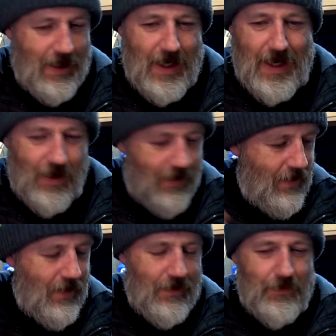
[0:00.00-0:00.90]
And
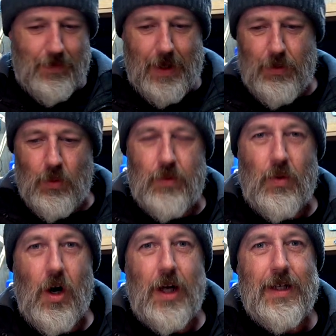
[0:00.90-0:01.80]
people would
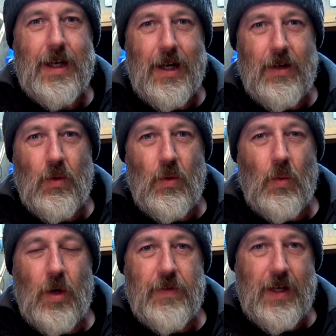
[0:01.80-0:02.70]
write, you know,
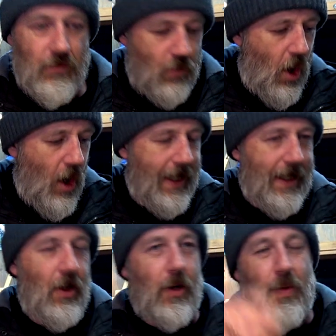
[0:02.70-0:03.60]
what they're riding,
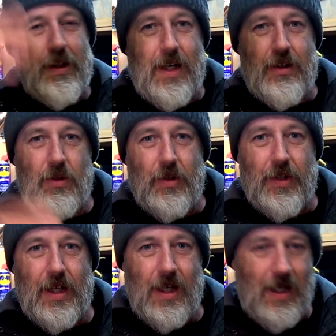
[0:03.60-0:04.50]
like when you're doing
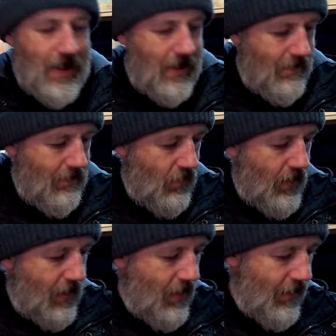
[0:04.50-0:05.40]
the, what
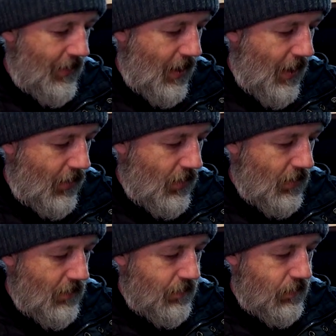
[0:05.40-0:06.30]
do you call it, the
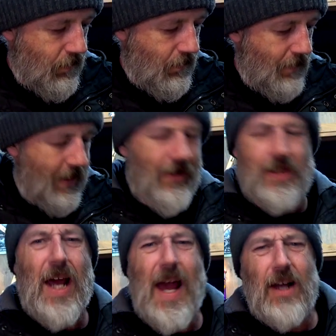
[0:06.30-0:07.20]
local, you know, the
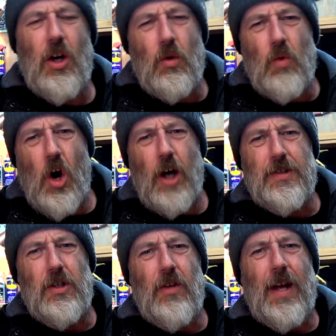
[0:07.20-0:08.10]
tag-along rides
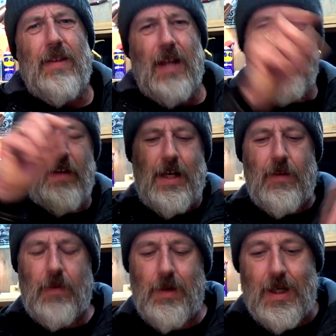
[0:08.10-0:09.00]
and all that, and they fill out the
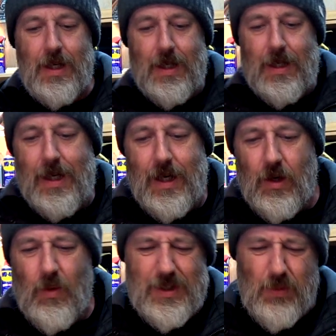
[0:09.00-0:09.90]
form. And I
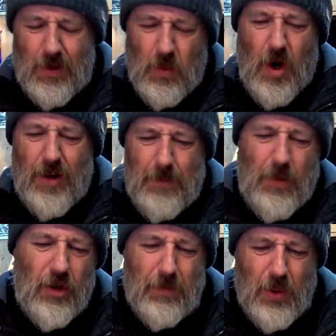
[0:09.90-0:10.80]
always wondered why they
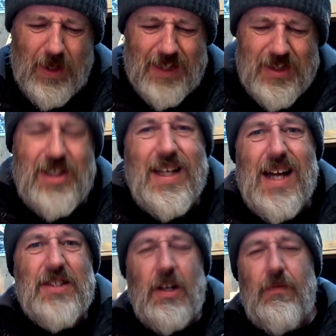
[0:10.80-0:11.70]
bother putting, it's a
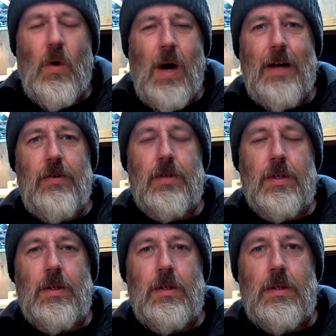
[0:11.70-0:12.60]
DRZ 400,